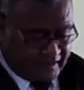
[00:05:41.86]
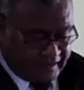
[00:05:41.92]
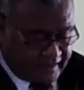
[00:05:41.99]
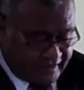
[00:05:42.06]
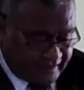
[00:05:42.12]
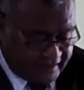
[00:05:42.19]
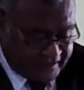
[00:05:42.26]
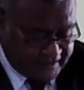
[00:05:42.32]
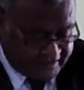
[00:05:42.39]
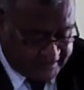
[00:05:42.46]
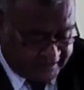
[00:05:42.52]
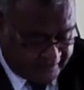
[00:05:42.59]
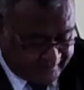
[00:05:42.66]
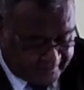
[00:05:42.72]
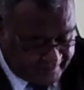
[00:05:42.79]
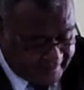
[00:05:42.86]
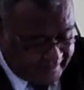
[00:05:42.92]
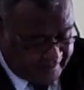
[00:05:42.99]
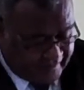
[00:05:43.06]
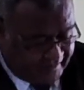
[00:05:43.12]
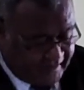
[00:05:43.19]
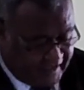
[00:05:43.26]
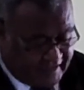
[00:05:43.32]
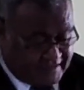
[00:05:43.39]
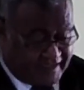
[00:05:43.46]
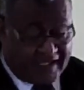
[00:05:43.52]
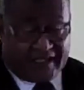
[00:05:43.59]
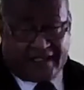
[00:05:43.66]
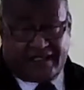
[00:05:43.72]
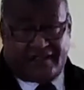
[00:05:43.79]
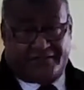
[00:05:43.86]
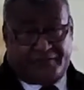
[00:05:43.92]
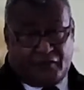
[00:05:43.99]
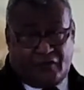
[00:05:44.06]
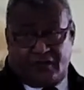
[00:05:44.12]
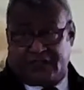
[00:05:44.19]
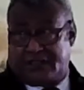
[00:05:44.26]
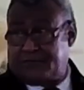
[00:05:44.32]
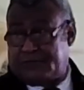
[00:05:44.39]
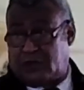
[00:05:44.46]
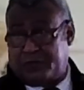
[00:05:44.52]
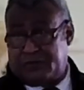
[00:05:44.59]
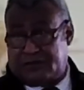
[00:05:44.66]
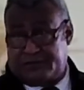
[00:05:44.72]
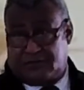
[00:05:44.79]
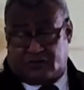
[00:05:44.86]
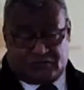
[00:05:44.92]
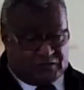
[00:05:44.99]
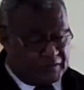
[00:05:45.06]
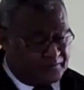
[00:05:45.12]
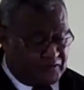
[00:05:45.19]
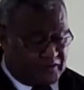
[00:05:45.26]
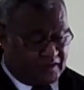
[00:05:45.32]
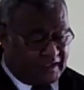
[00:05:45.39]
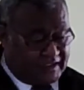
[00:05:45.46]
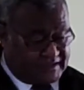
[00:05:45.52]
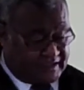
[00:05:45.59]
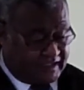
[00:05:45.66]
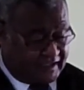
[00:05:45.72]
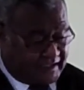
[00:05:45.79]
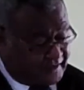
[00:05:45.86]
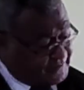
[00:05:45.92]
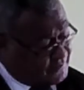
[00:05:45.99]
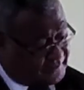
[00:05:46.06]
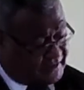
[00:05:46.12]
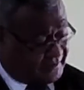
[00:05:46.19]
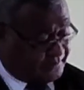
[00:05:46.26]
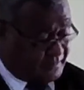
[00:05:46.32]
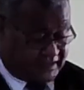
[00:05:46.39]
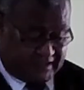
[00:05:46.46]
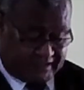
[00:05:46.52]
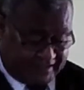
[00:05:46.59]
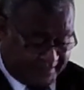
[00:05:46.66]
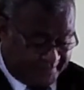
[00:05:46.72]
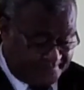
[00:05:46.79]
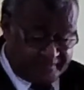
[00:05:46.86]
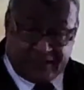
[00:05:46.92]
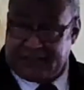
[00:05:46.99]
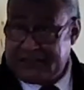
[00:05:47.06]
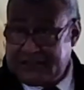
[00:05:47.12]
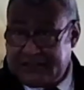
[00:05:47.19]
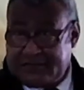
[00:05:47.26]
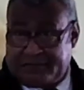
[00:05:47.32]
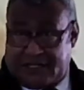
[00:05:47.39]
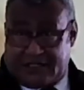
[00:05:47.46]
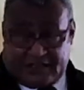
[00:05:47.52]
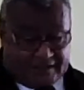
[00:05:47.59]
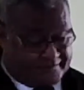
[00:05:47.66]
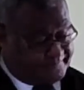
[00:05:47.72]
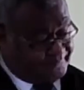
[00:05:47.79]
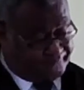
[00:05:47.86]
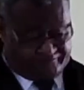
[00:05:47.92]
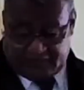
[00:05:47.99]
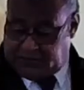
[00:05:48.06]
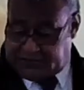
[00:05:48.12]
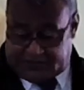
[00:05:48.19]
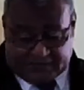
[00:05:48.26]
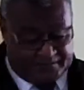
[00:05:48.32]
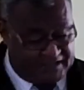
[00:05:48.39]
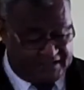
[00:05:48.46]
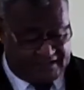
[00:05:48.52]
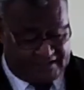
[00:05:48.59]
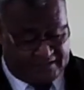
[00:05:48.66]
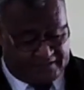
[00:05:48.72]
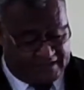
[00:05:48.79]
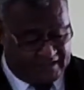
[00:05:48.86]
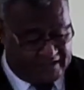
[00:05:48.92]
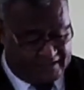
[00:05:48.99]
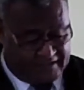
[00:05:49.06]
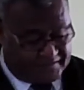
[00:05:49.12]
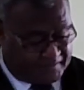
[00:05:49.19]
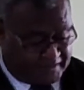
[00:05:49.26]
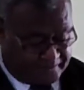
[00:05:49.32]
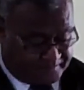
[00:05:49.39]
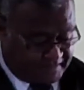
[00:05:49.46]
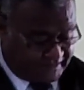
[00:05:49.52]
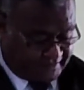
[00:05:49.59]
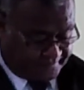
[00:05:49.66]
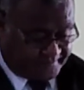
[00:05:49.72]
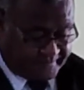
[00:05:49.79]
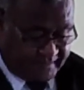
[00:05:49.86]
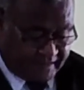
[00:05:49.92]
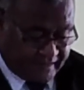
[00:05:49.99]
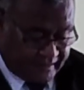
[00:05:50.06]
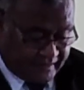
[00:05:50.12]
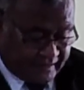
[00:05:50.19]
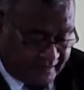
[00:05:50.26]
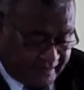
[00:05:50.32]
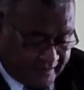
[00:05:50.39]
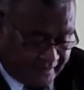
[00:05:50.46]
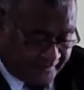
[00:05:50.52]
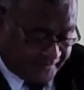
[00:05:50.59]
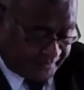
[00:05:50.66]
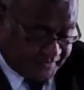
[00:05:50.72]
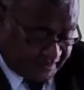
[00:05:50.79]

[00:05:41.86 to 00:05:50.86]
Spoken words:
And they said, in Isaiah, if you all can open the book to a book of Isaiah, I don't have much time, but because the message today is from the